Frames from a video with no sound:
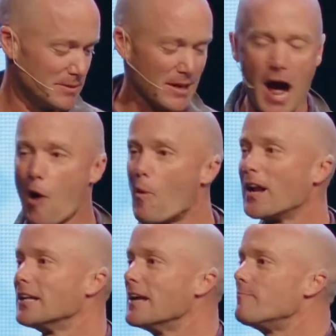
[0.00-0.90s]
Like, I
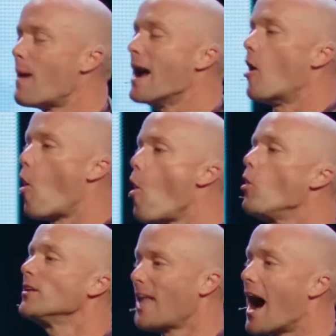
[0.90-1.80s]
want to live my
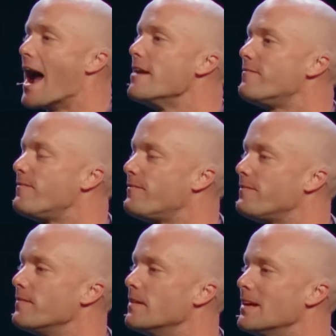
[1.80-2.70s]
whole
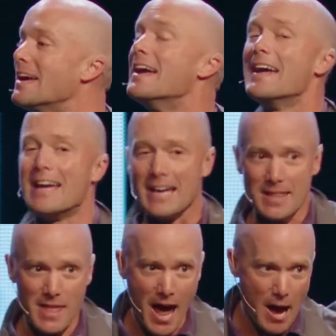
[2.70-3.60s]
life
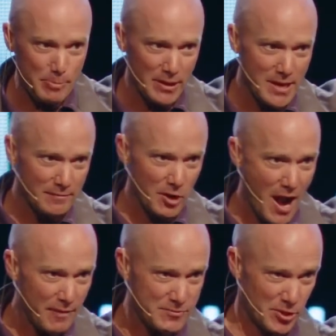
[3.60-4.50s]
in the happily ever
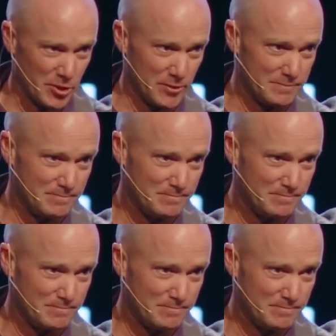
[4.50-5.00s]
after.